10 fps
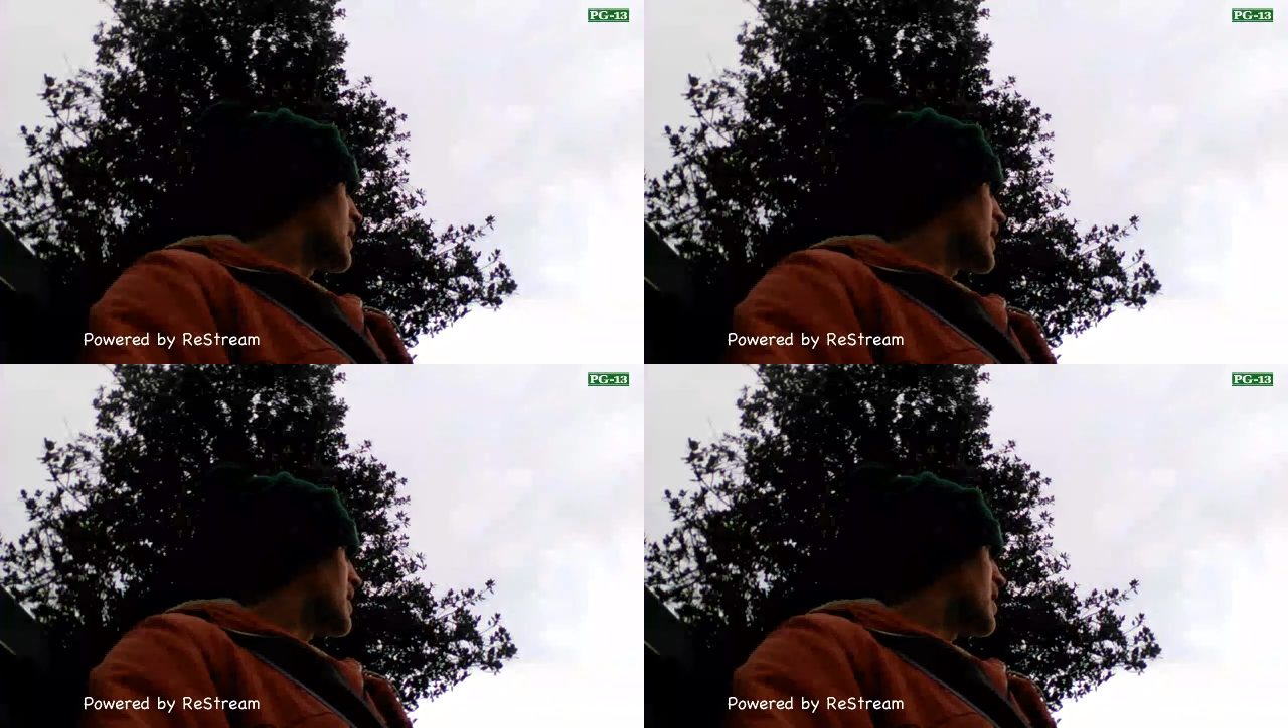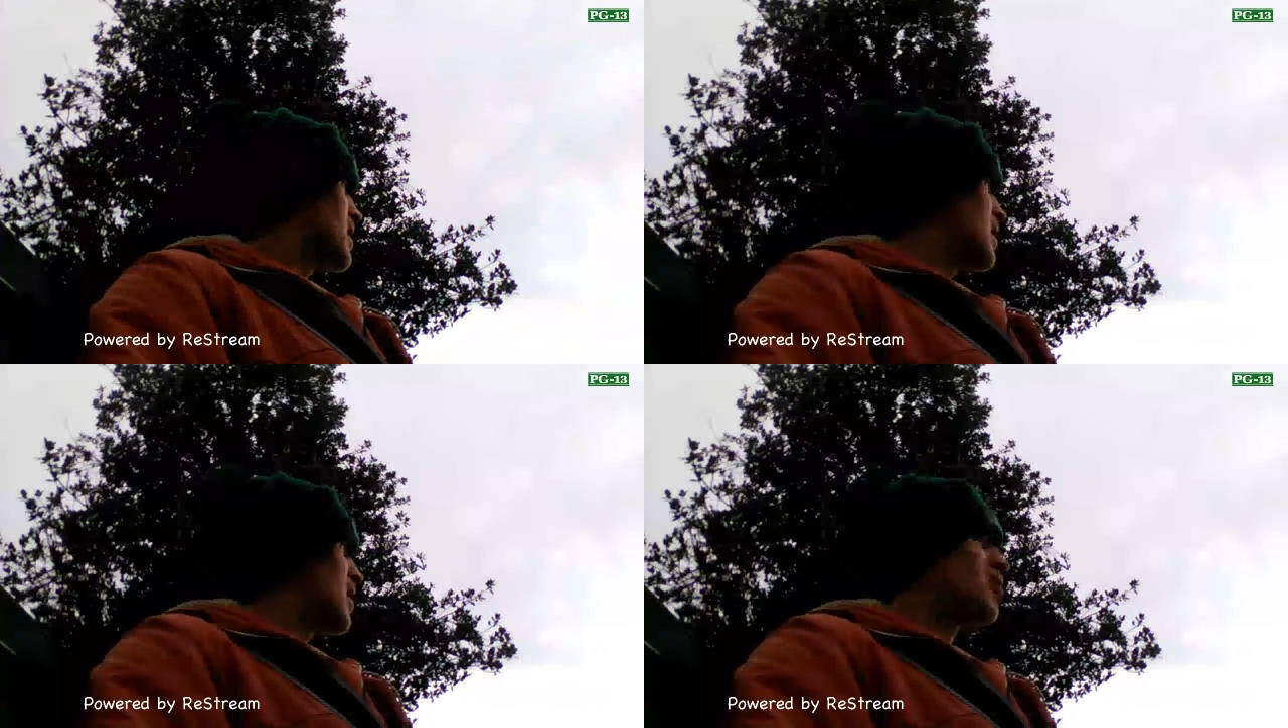And then
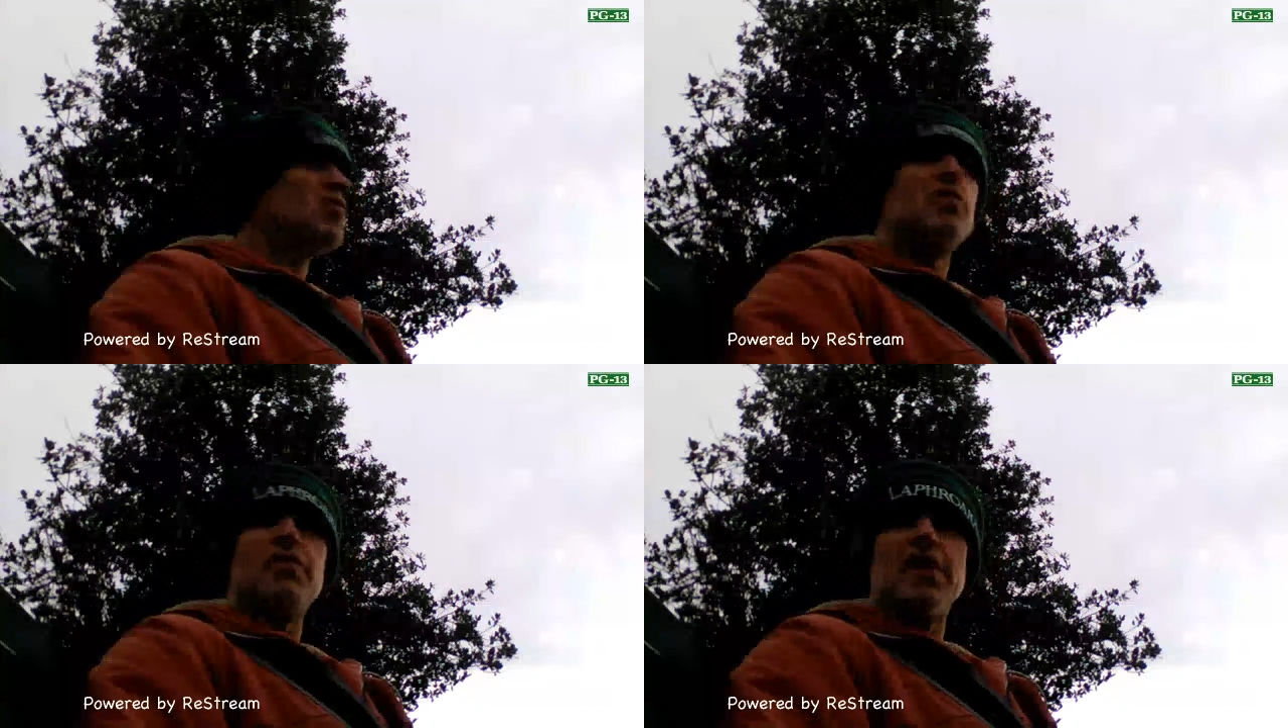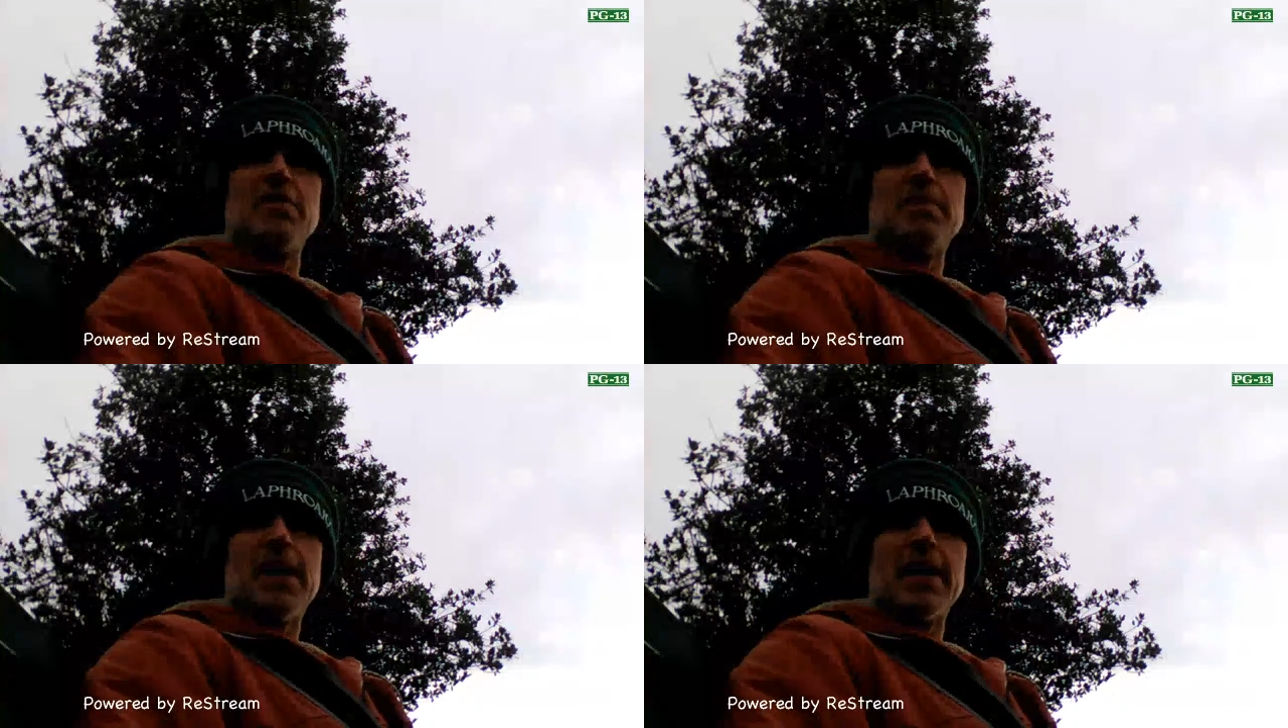a good friend
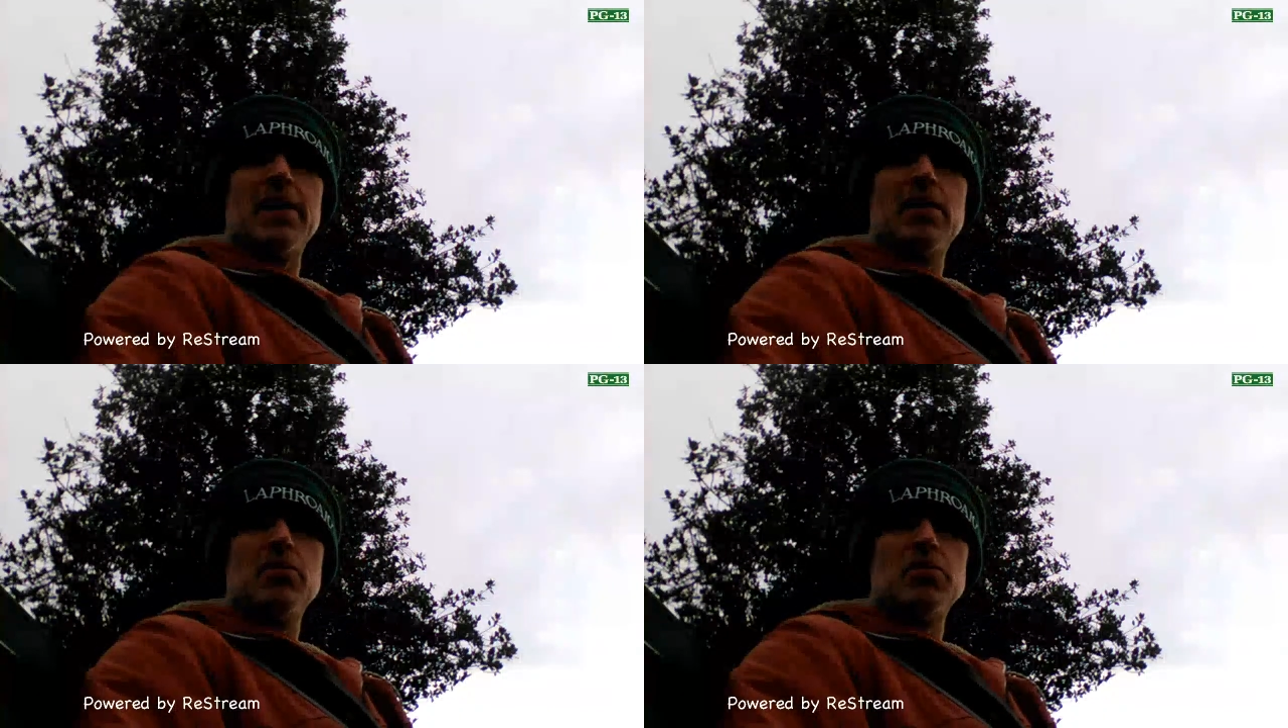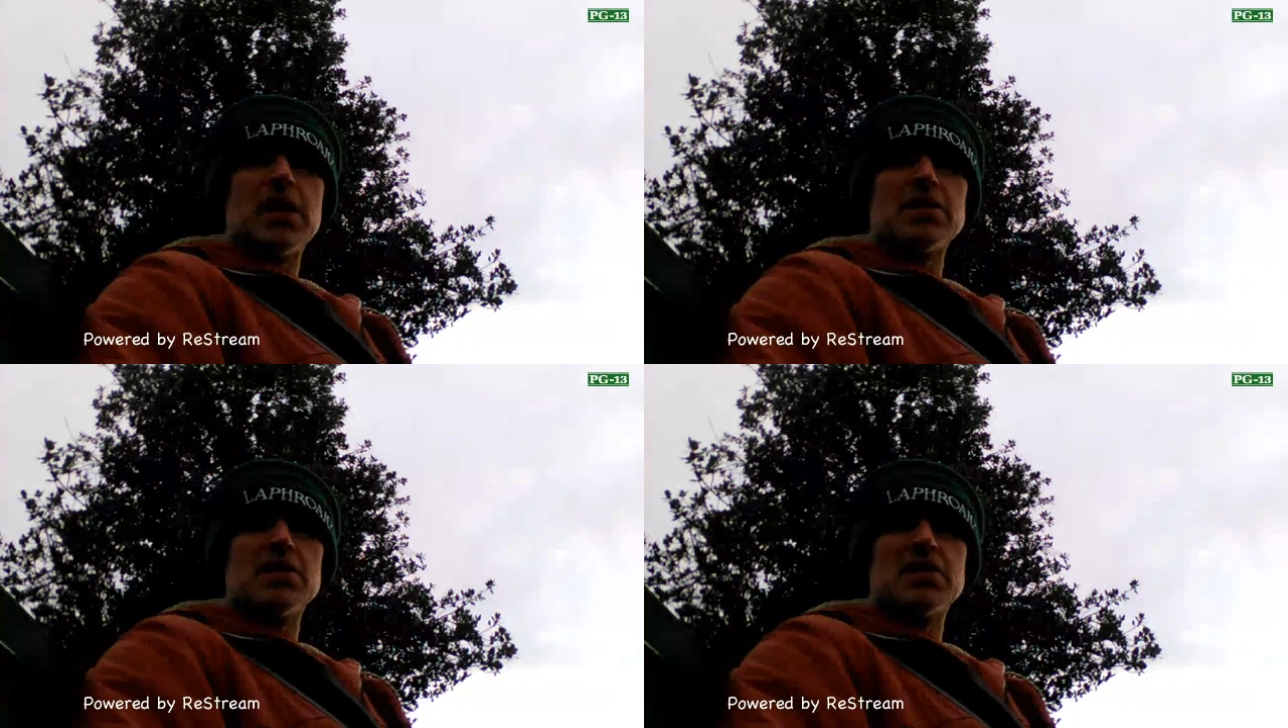of mine would
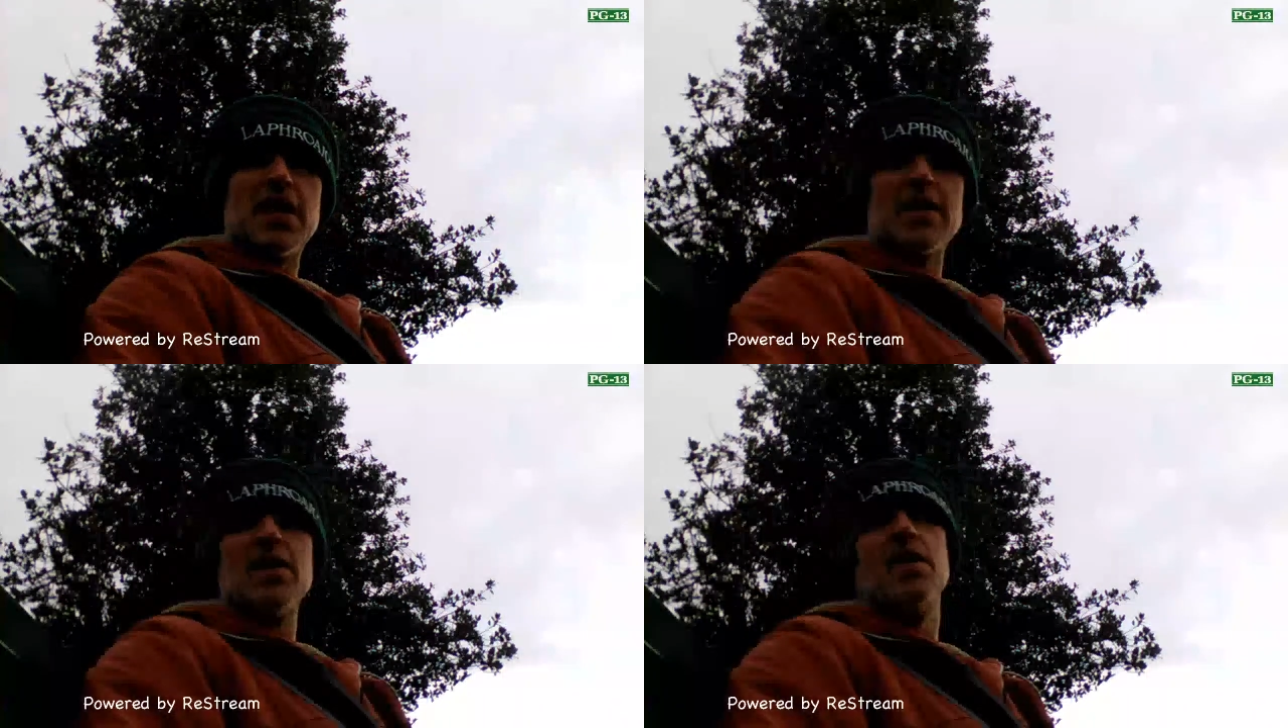actually say,